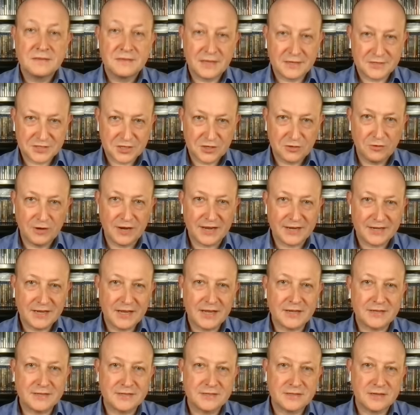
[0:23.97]
That's correct,
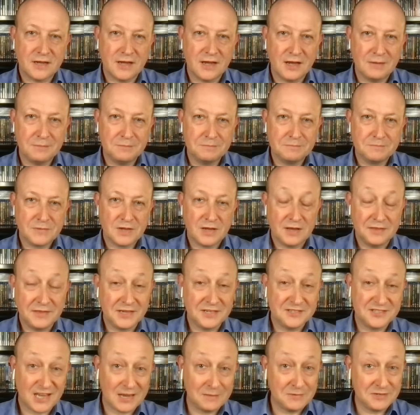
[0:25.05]
yes. I
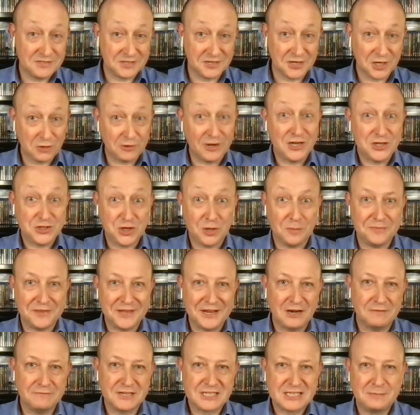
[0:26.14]
think Simon's done a great job
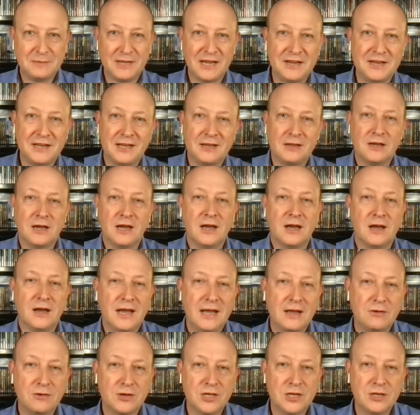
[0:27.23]
there of explaining
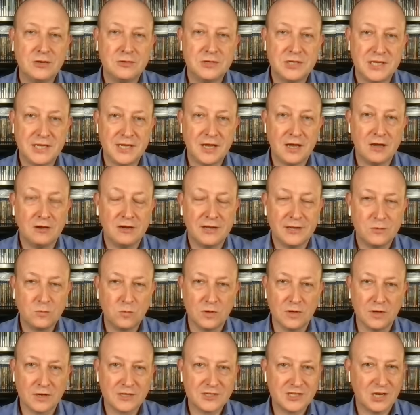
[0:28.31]
how QD-OLED
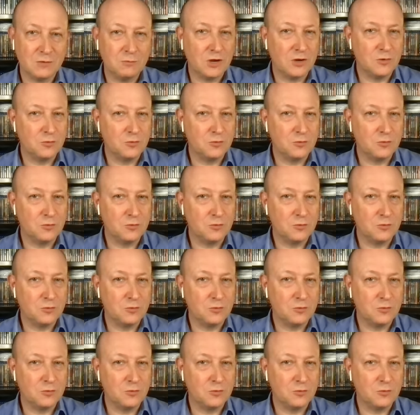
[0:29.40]
works. I